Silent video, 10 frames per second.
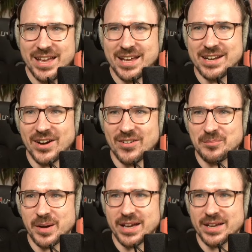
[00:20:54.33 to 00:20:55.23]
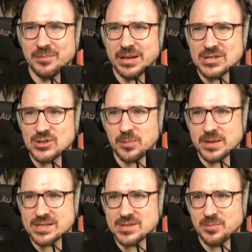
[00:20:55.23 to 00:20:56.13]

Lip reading: Now my job is to